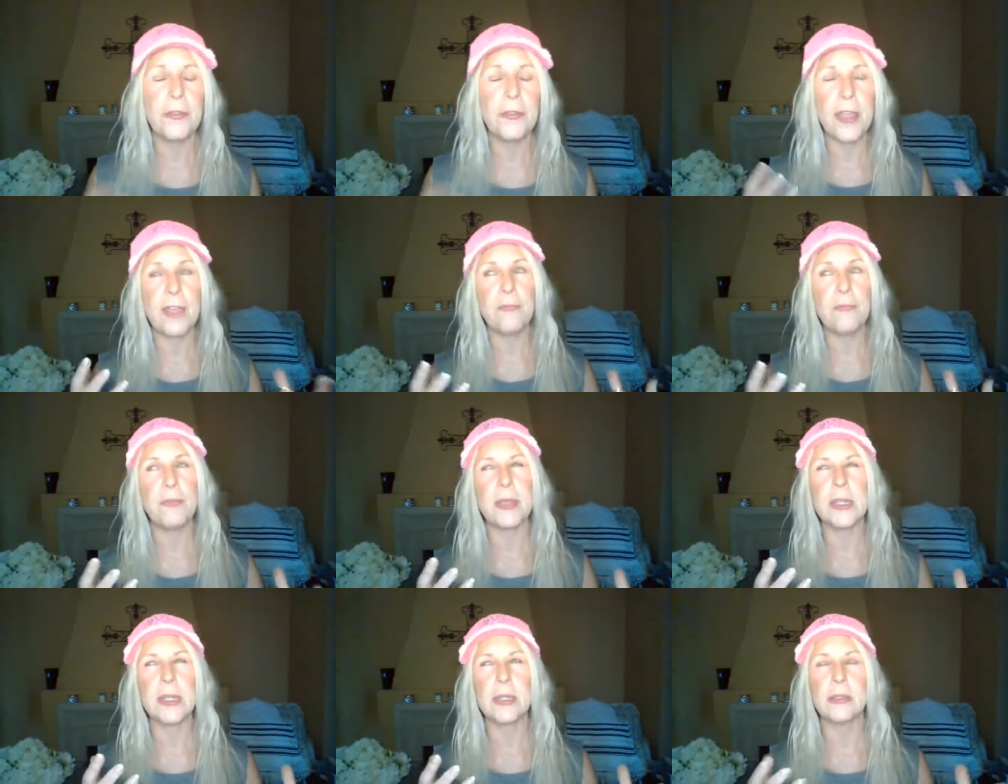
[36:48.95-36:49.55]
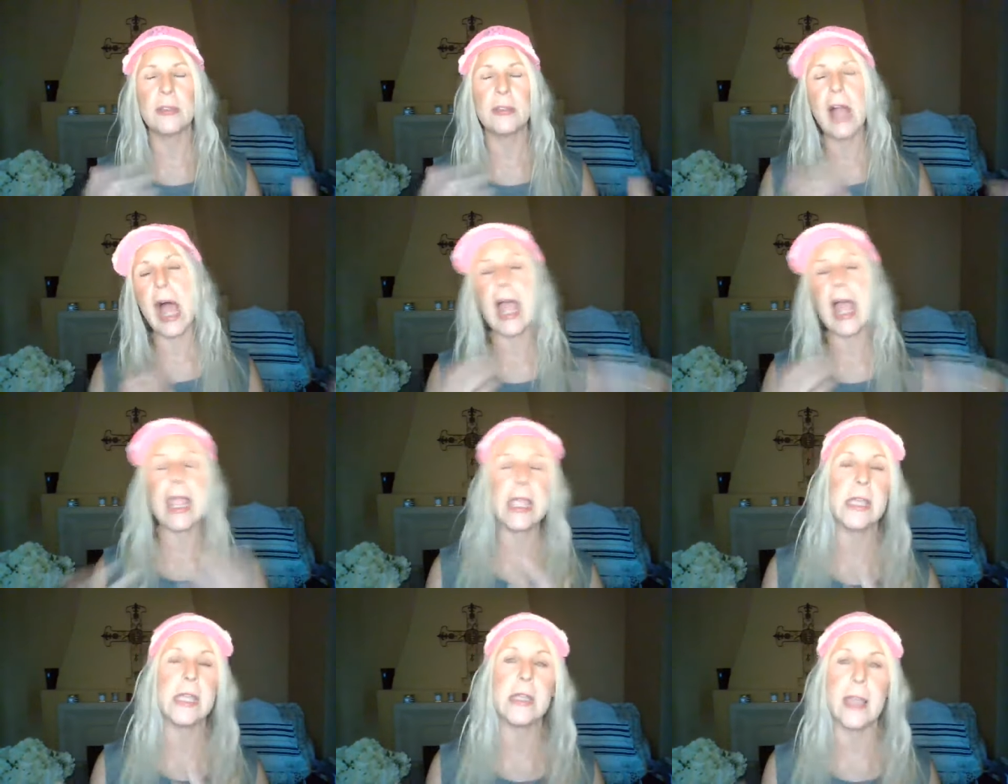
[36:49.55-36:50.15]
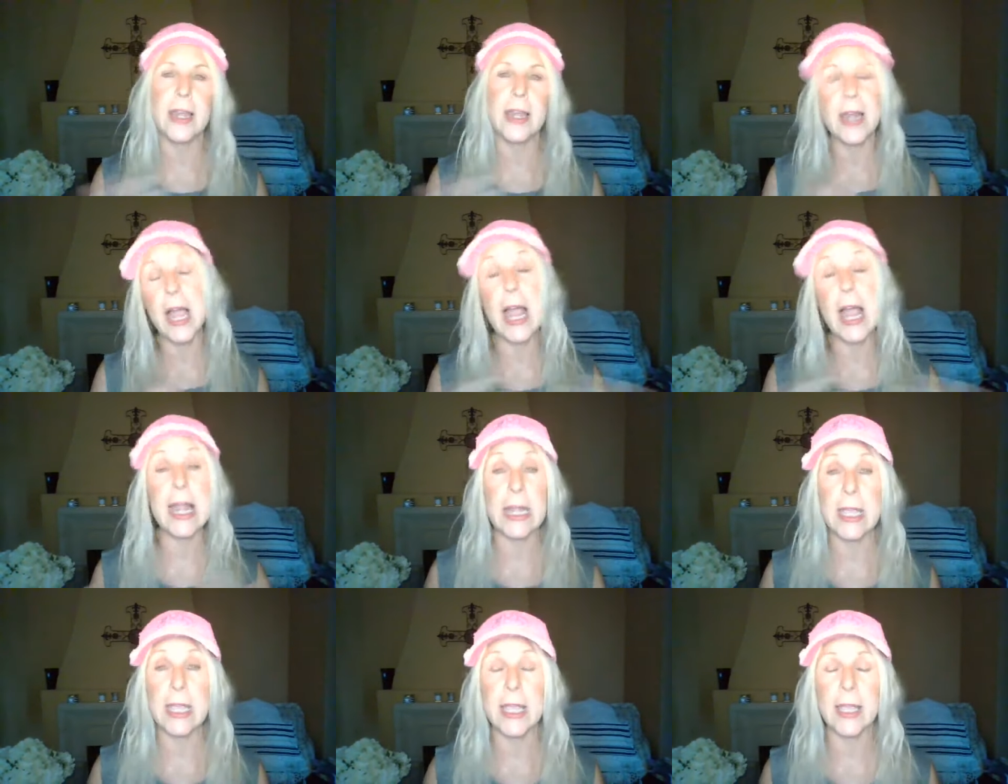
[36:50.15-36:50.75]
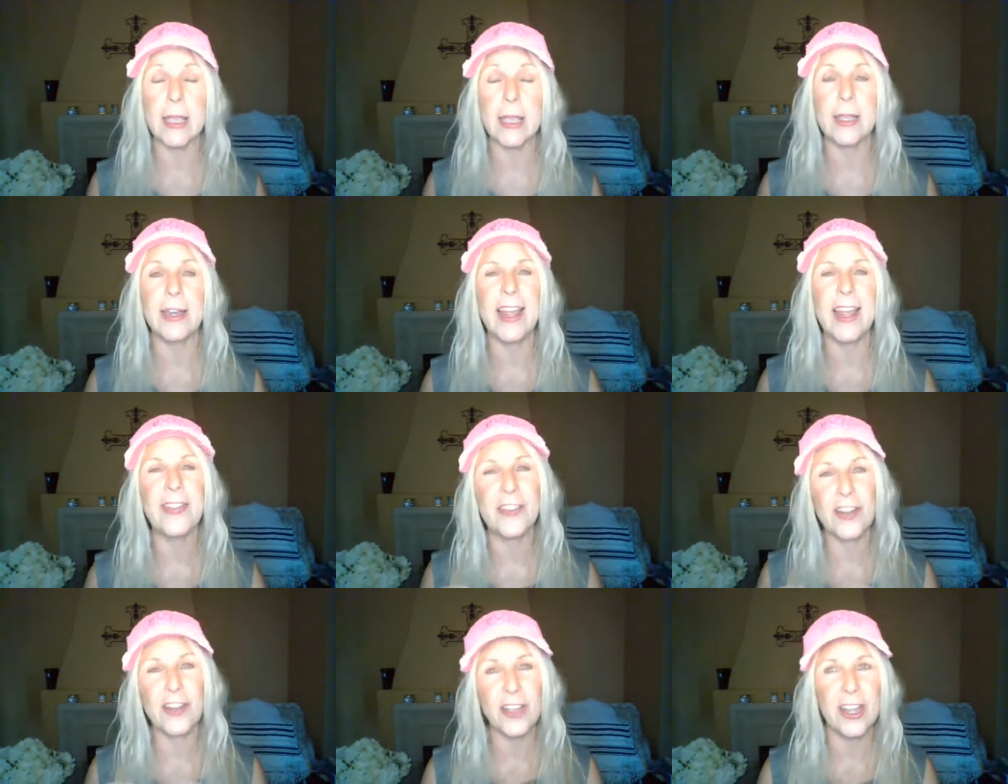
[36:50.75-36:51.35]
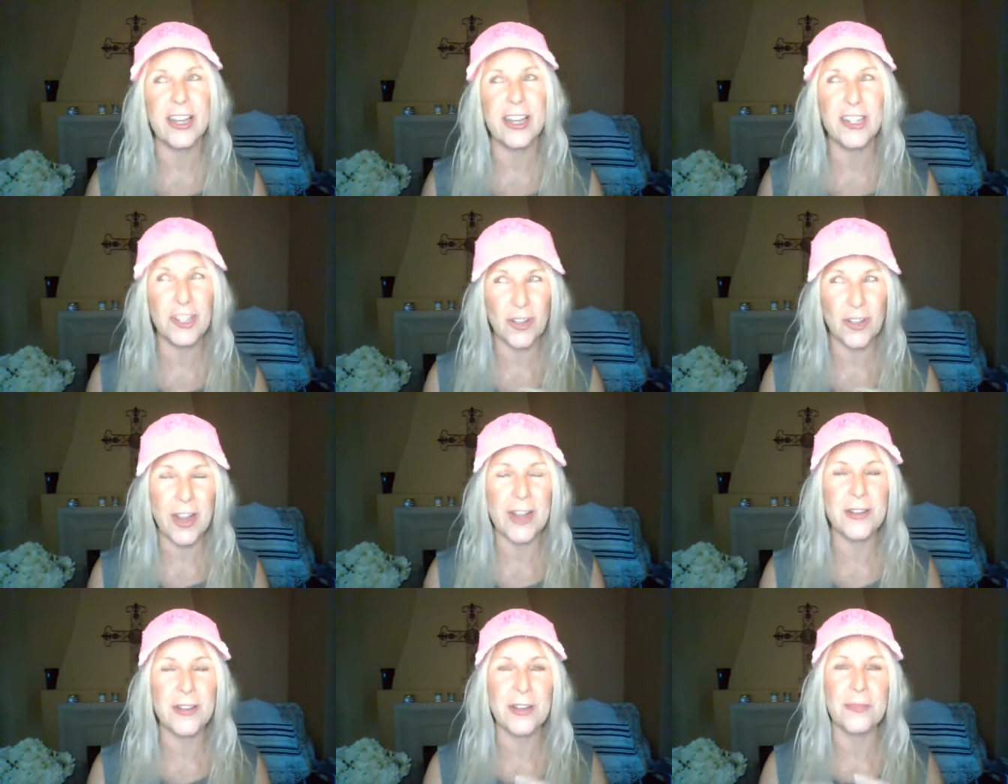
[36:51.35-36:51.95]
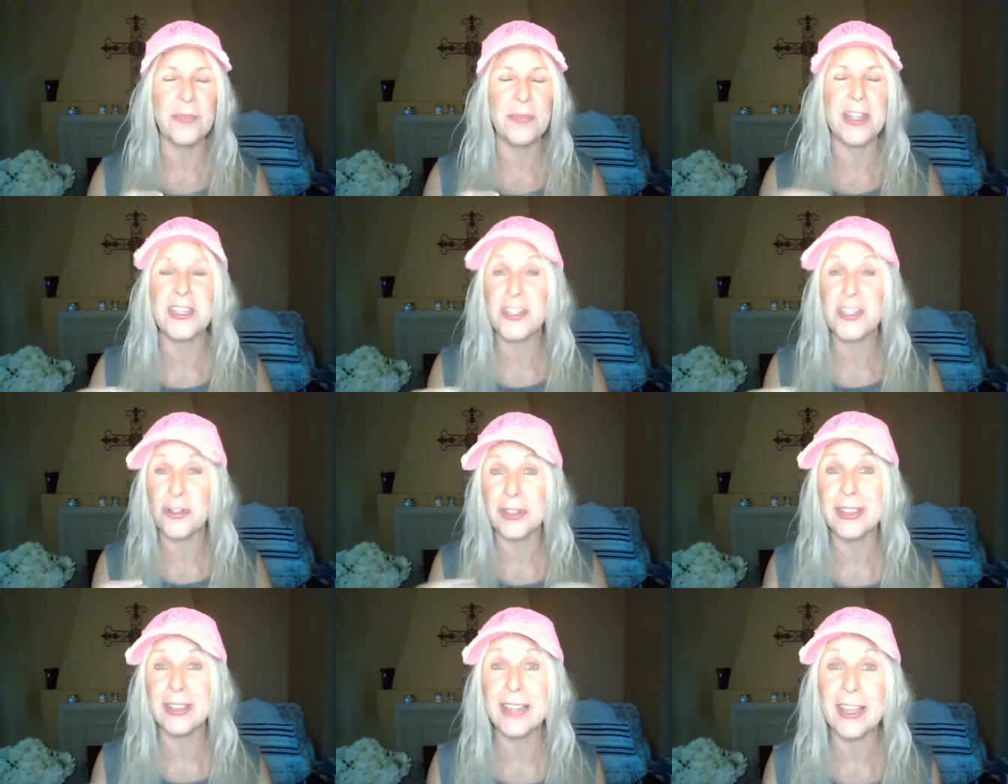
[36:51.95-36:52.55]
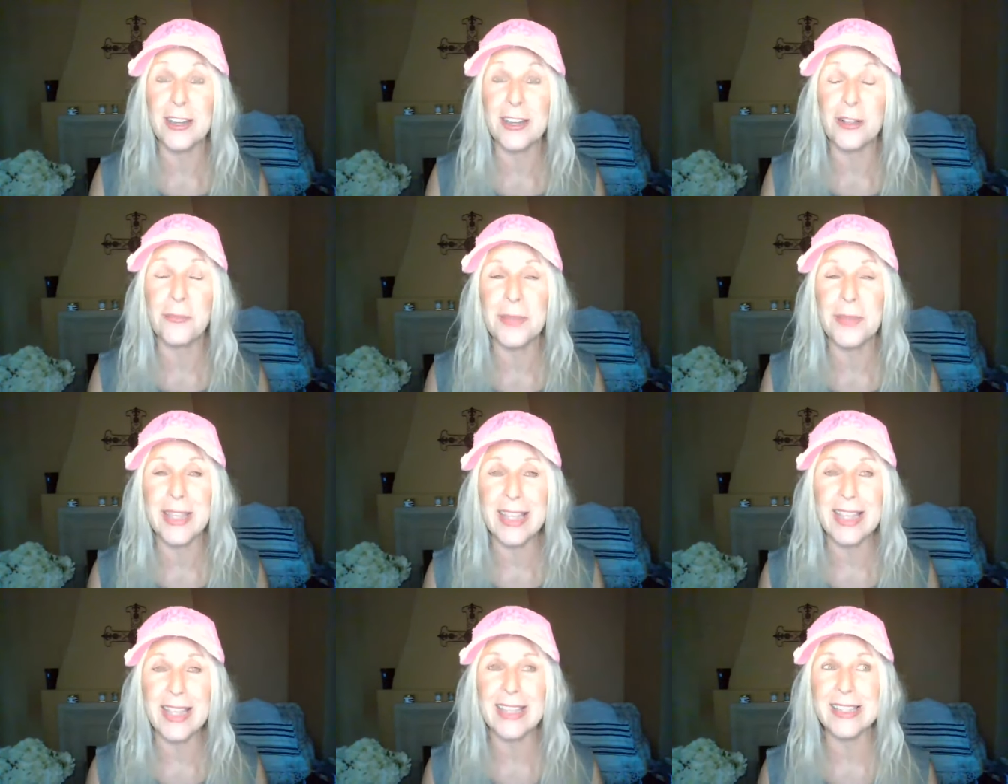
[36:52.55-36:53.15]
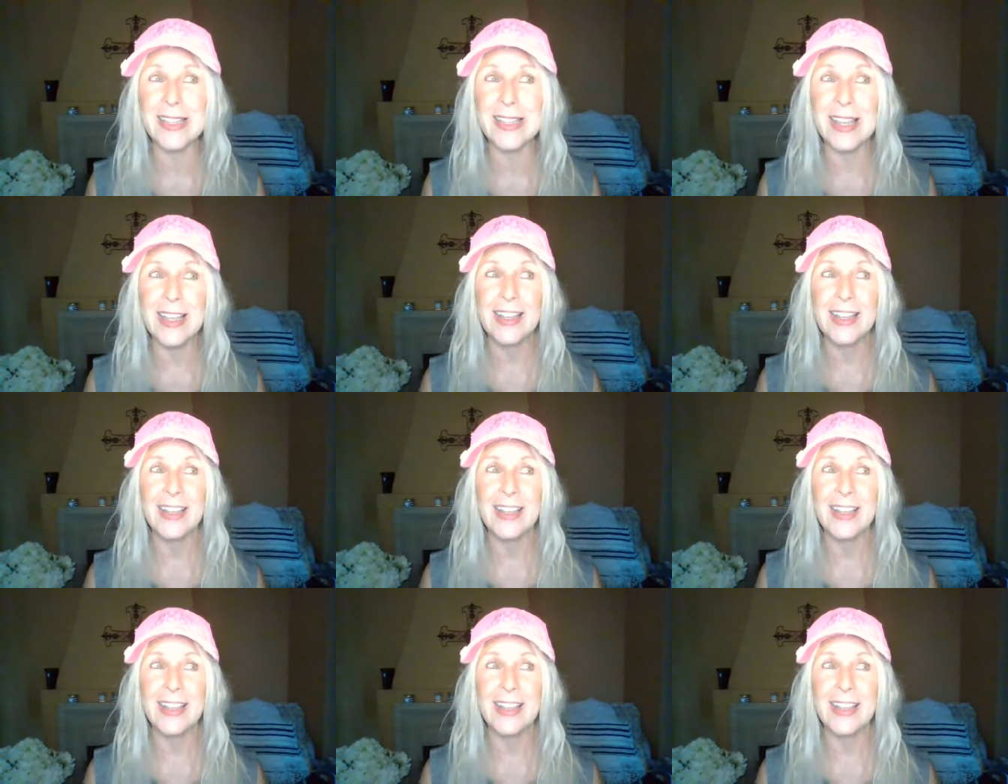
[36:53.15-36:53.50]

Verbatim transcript: They've been lying and hiding it, and they're going to try to admit to a little because